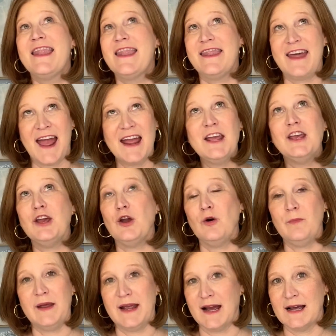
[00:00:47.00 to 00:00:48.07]
Thank you,
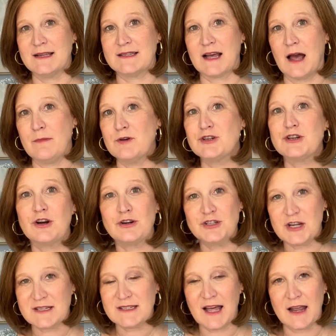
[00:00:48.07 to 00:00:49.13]
because I'm sure
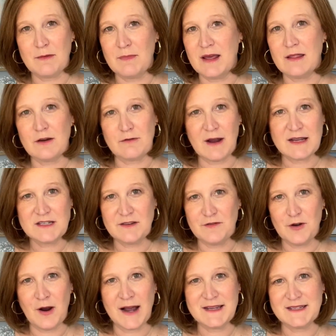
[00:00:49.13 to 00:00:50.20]
just like me, the rest of
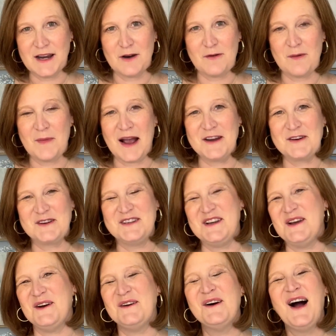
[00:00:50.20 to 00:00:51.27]
you guys need a reminder
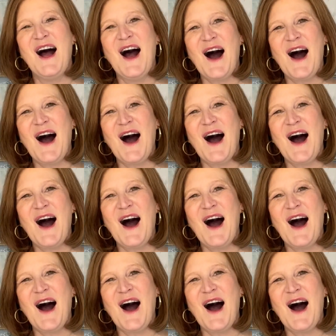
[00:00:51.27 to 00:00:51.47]
too.